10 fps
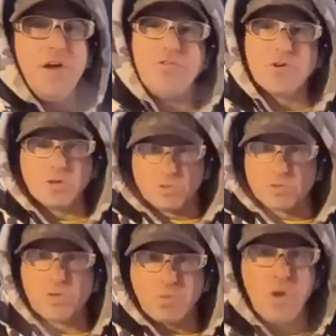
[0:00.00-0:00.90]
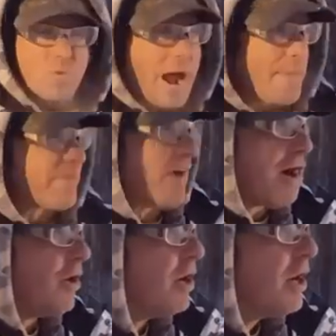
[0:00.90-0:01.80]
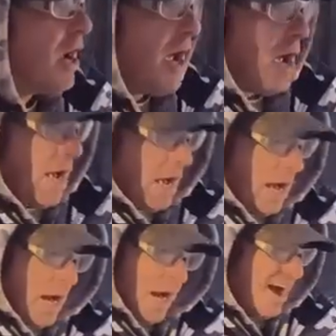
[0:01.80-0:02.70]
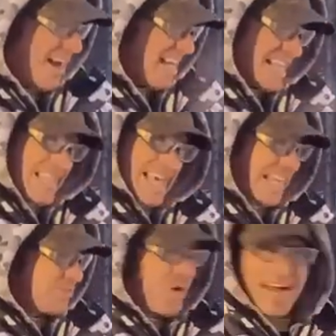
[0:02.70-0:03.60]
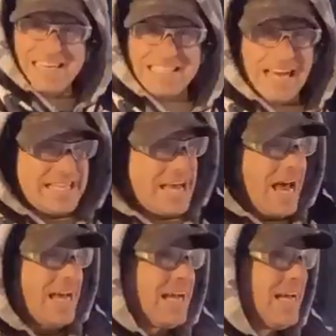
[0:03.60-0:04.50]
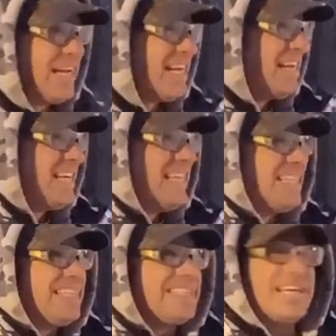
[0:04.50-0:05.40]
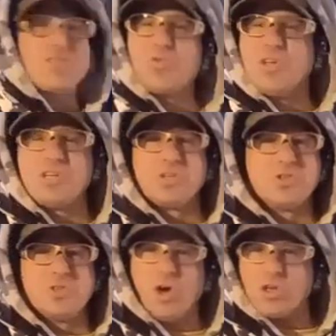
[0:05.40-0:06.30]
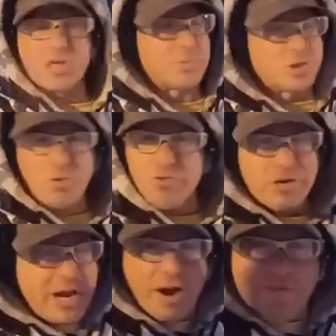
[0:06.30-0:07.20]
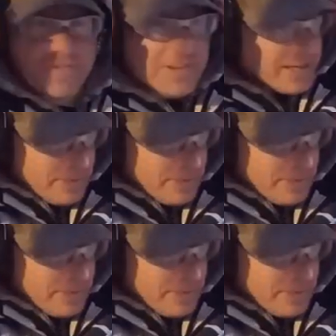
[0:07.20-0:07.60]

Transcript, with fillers: if you're gonna do some rapid fire. That's why I say that there's really no substitute for an AR-15. I